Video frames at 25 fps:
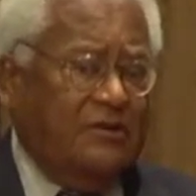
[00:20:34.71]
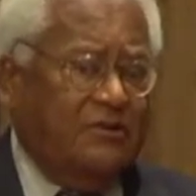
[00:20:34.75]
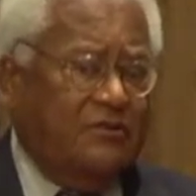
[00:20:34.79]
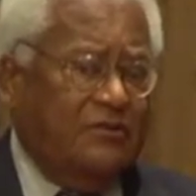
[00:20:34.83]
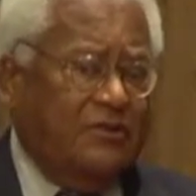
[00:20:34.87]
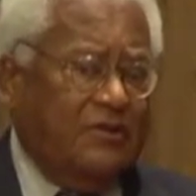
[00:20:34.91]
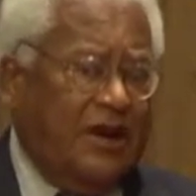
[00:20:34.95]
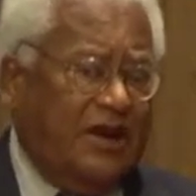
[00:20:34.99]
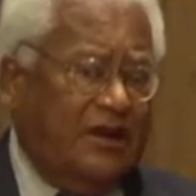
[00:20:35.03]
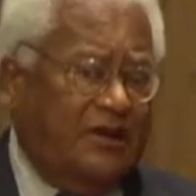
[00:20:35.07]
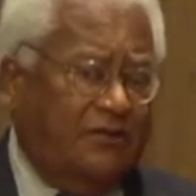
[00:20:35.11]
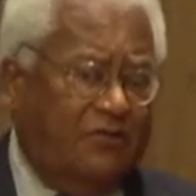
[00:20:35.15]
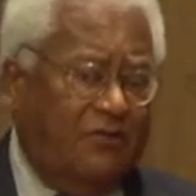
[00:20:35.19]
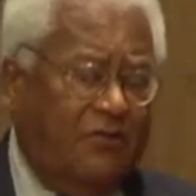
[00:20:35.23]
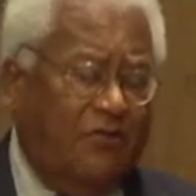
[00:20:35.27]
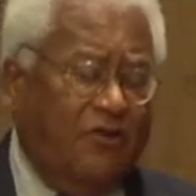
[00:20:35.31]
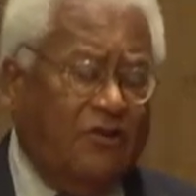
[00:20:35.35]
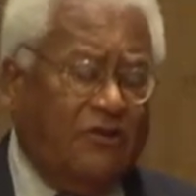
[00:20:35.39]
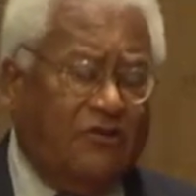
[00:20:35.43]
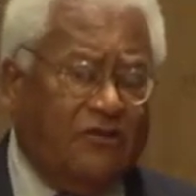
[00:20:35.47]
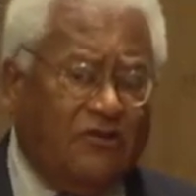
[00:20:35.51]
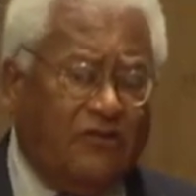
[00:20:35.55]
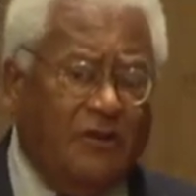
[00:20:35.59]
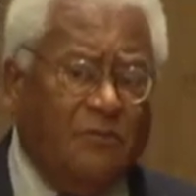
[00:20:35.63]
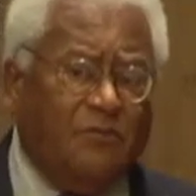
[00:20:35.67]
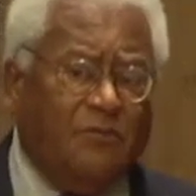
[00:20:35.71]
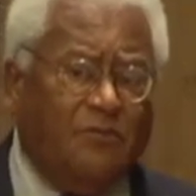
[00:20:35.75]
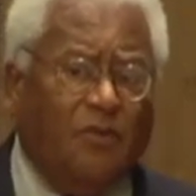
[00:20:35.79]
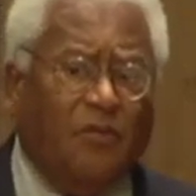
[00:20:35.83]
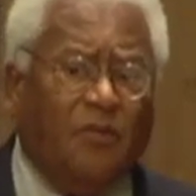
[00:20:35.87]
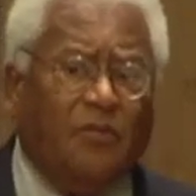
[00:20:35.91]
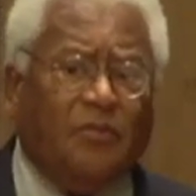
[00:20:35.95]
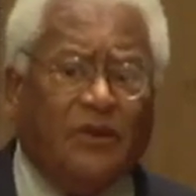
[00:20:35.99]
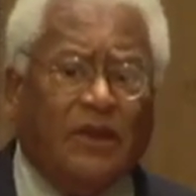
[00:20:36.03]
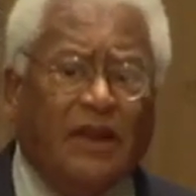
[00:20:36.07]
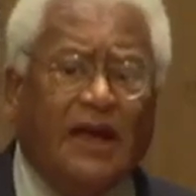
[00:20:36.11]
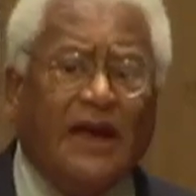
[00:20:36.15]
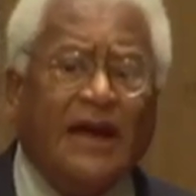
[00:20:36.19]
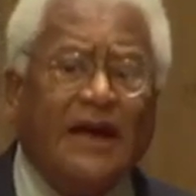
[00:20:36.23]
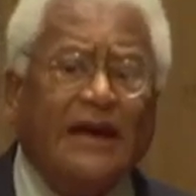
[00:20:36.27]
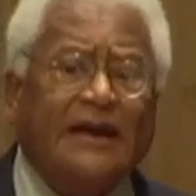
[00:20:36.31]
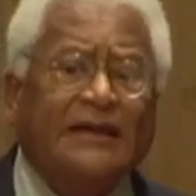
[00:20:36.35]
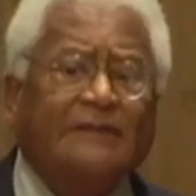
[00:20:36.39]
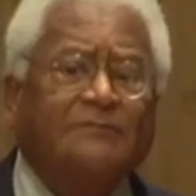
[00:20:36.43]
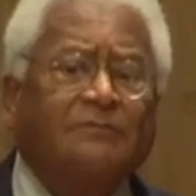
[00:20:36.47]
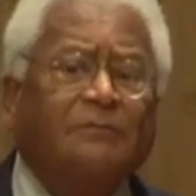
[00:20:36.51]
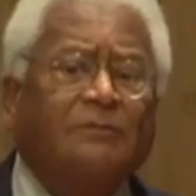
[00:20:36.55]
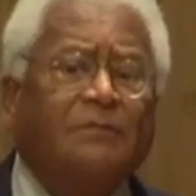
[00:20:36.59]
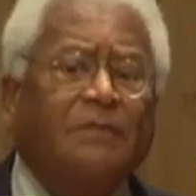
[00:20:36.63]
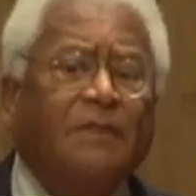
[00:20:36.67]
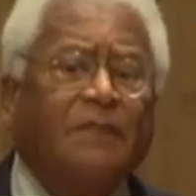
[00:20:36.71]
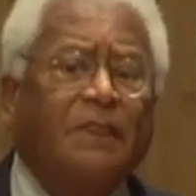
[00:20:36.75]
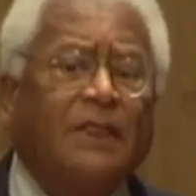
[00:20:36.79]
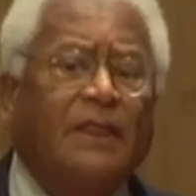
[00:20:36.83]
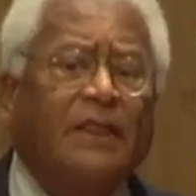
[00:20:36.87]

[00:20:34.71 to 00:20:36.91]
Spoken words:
We had a very simple plan